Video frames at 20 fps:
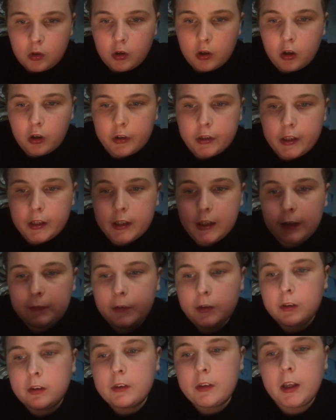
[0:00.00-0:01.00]
On the
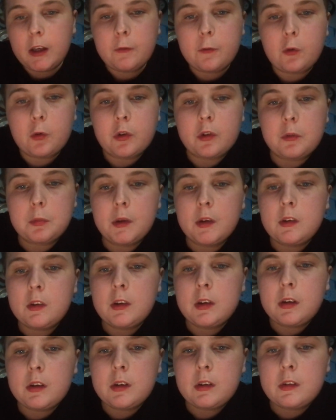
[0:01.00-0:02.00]
eleventh day of
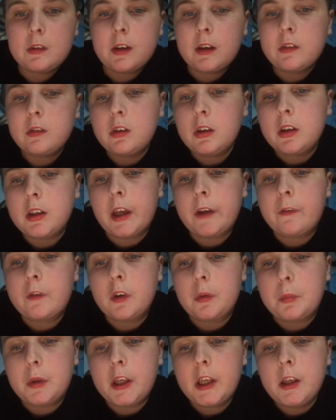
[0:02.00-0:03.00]
Christmas, Santa gave
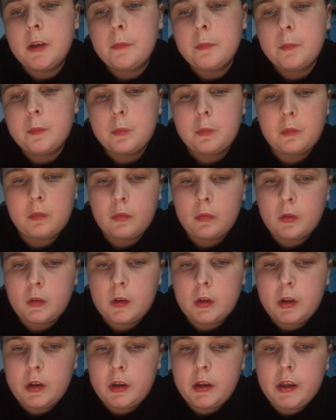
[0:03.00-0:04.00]
to me
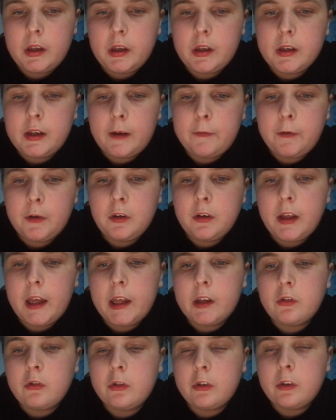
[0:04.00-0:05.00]
eleven
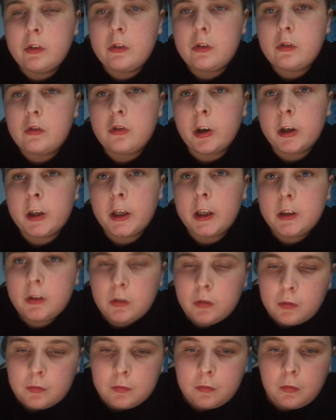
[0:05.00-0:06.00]
engines chugging,
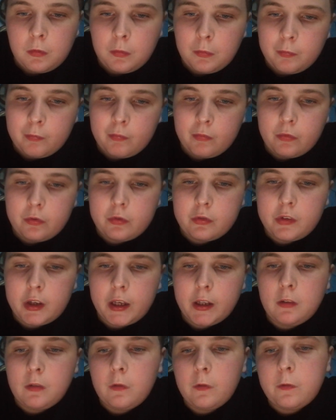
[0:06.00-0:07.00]

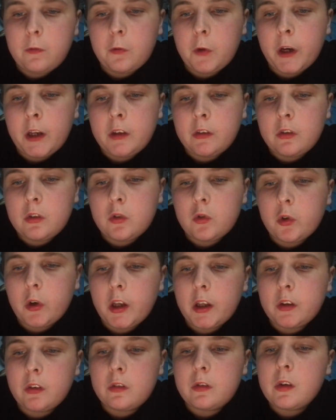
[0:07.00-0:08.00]
ten freight
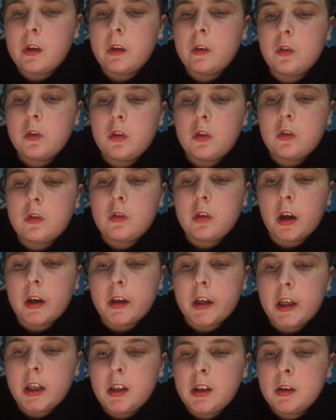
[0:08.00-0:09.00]
trains
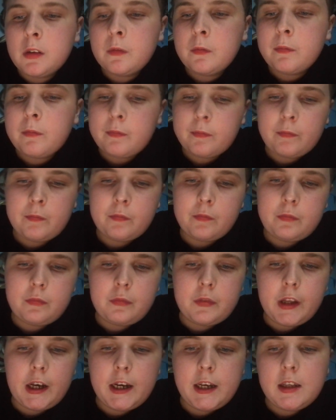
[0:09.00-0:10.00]
tugging,
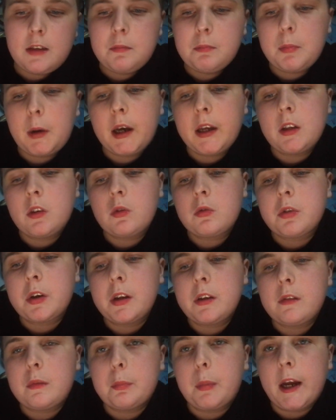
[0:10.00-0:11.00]
9 mine
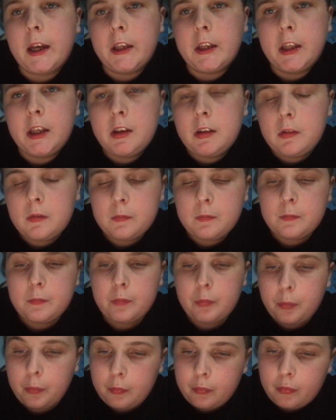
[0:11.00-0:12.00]
trains mining,
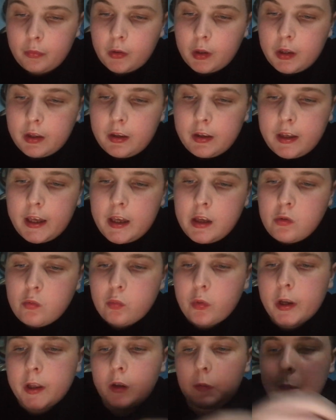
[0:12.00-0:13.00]
8
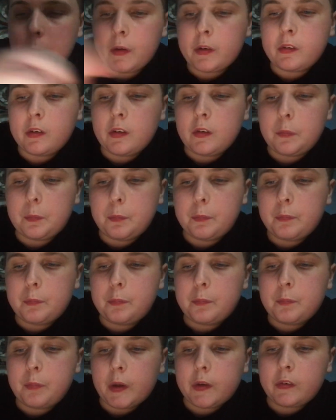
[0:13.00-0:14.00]
rail buses
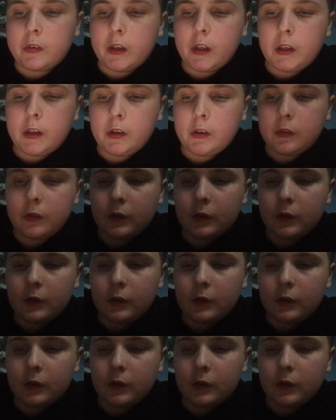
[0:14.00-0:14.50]
busing,